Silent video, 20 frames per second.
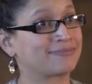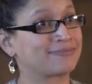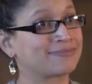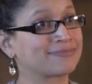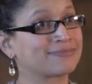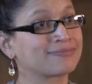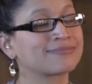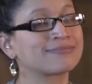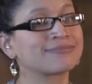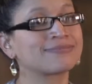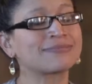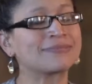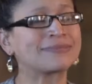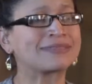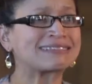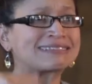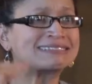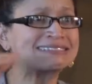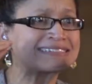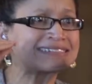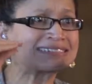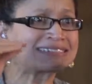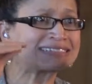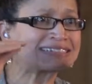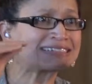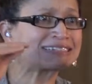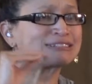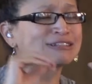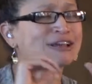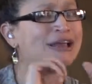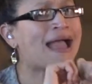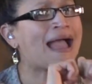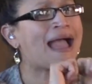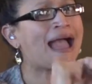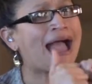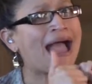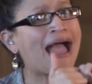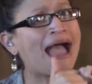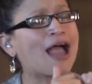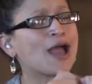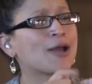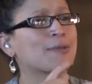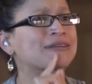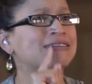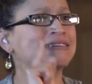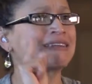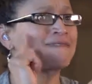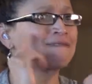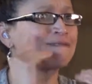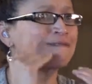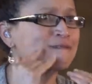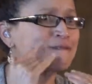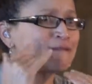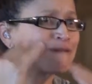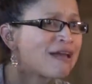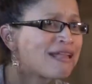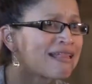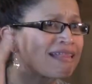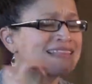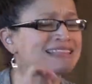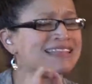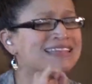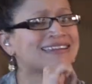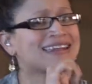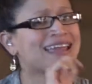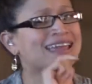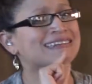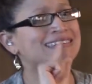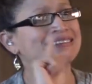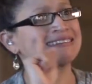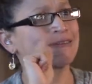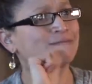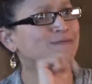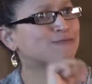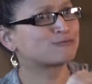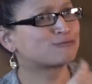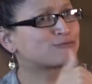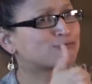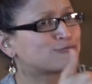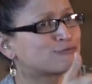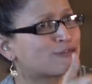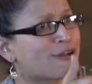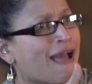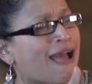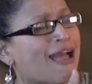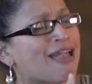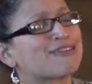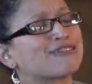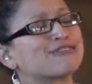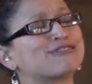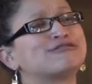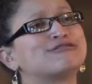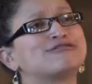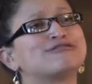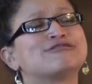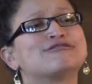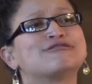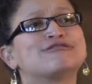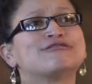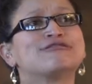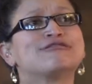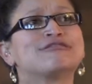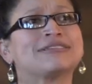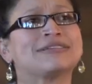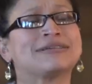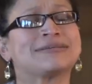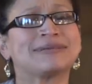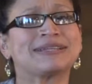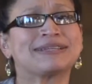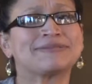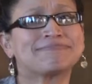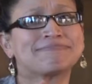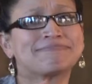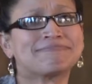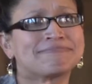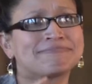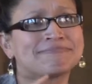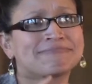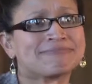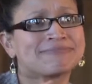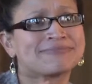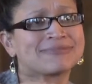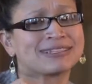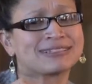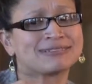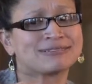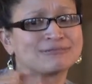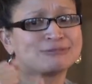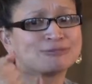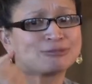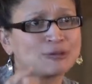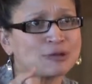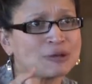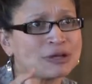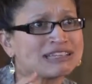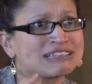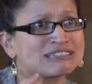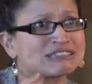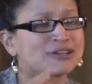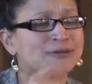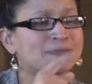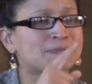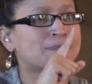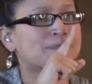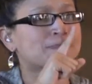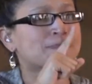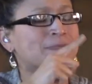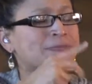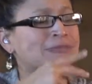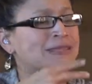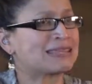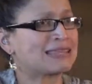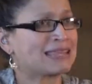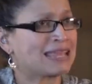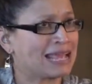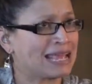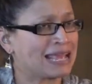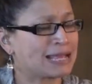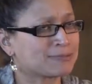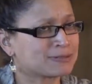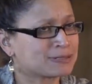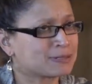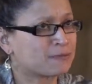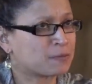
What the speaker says: The members of the SART team are able to hear our story, identify challenges within our community.